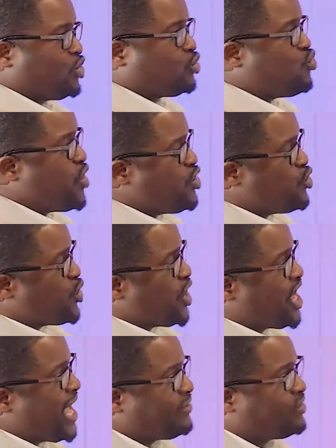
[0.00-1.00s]
Because when
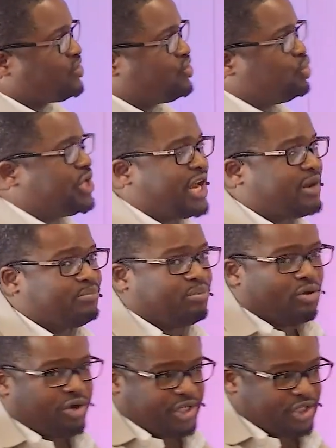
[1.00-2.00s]
you get to
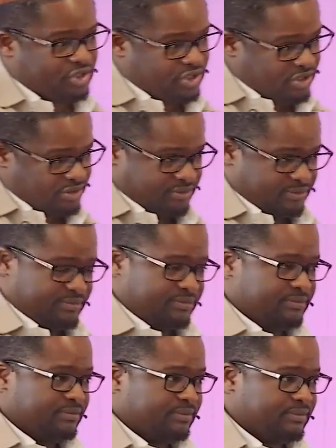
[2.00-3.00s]
that point,
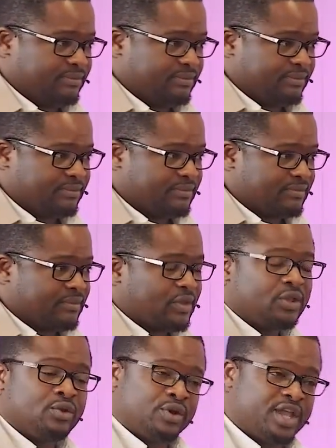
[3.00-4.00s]

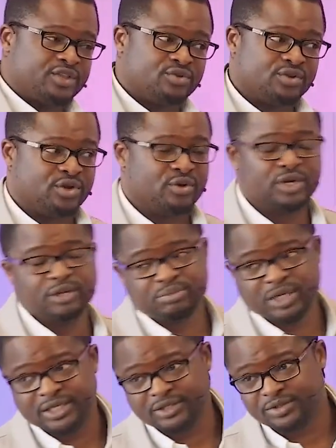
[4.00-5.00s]
you get to the
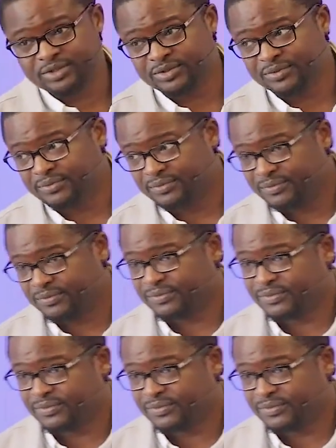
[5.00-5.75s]
holy place.